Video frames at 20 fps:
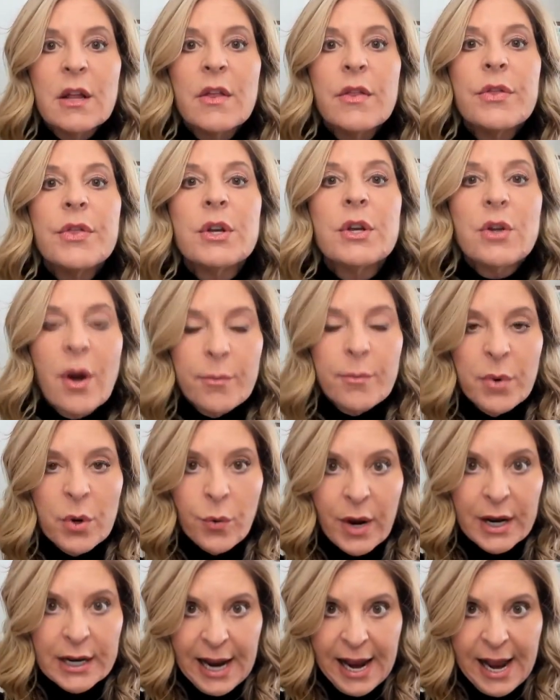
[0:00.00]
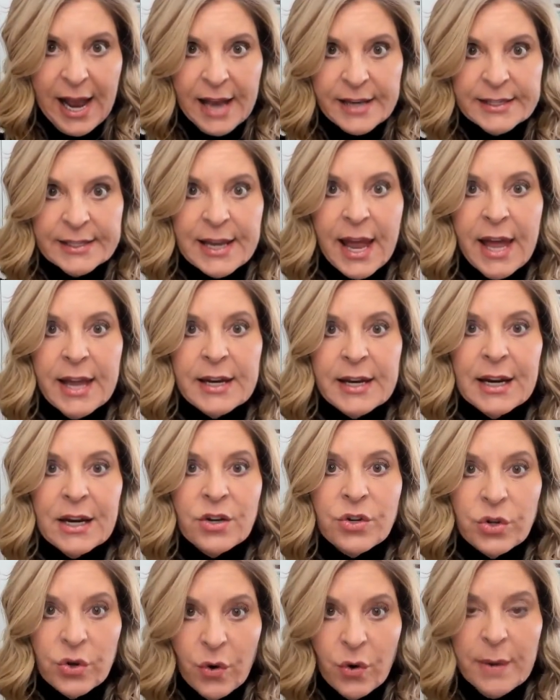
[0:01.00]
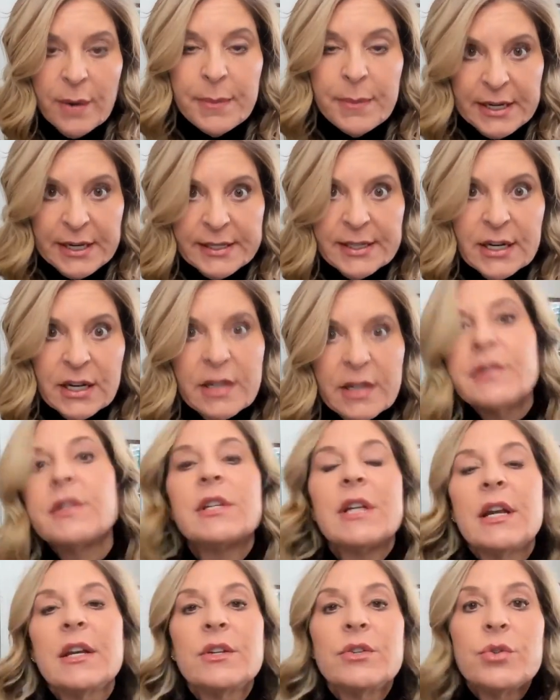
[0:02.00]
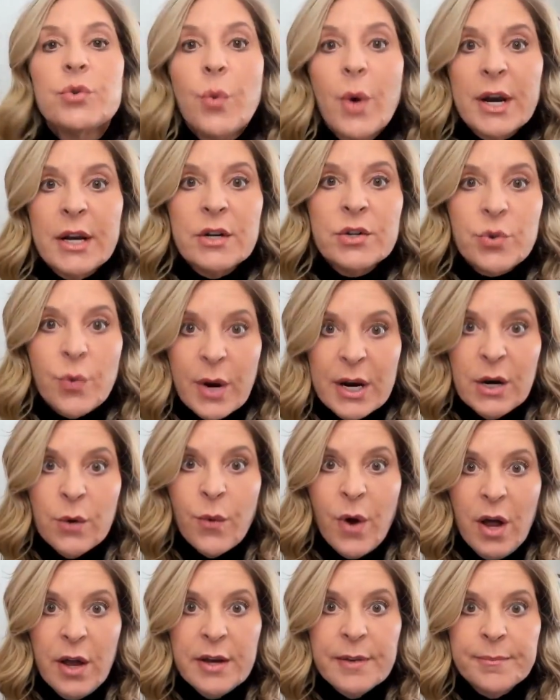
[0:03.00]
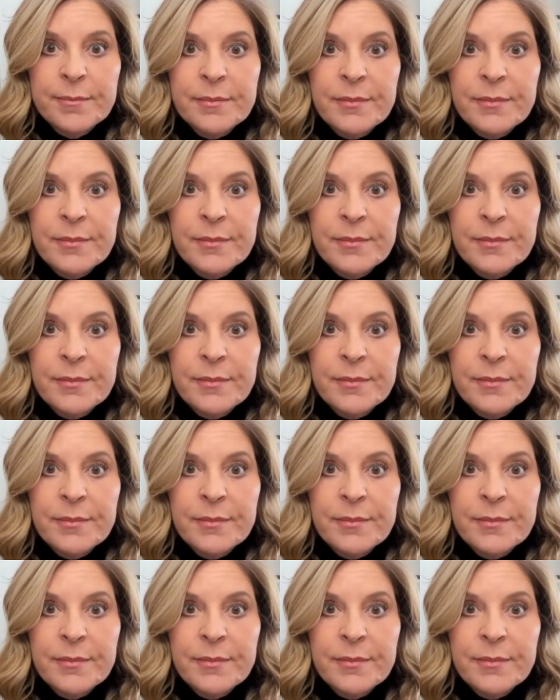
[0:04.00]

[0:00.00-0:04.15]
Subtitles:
the #1 asset in your business in 2021.